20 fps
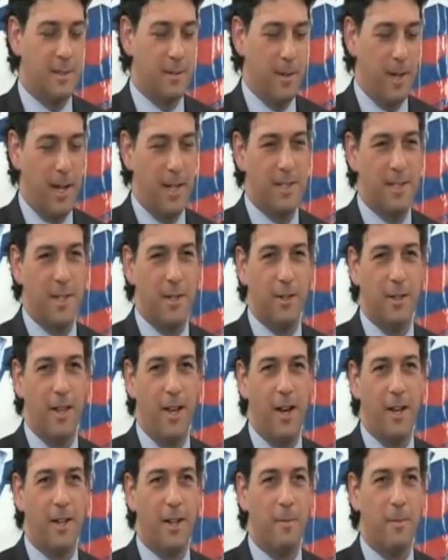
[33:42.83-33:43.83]
So I can say good
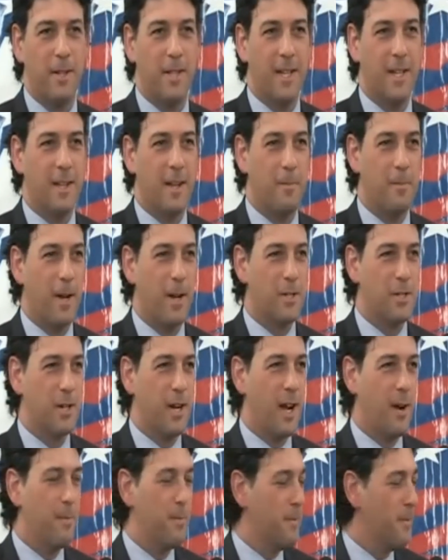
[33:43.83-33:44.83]
luck. I mean, I, am not
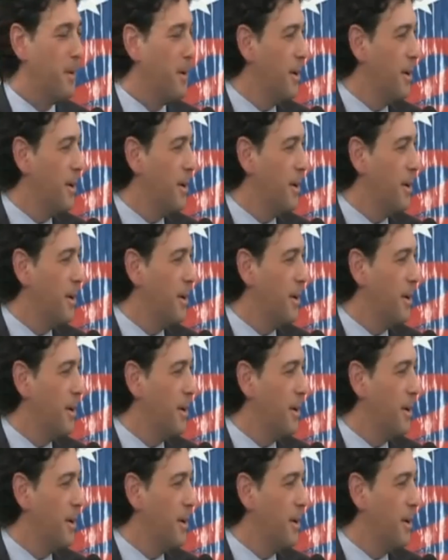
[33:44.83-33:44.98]
sure how.